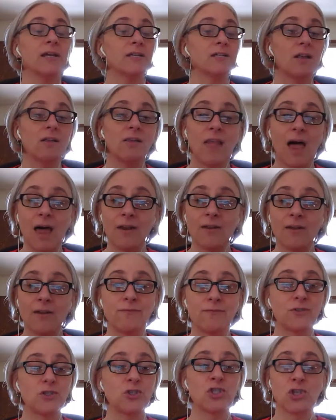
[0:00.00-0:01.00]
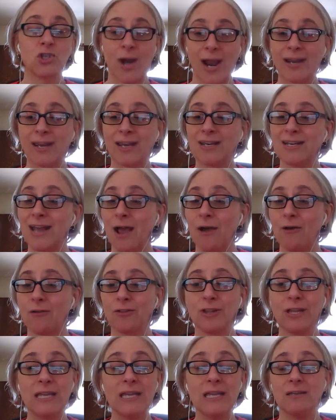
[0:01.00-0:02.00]
a lot of tracking down
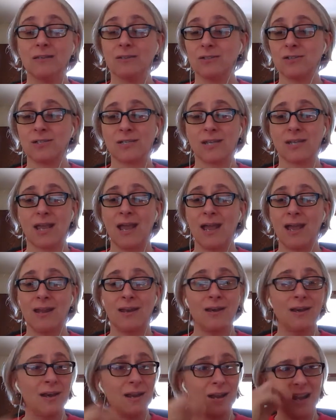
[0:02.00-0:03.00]
leads and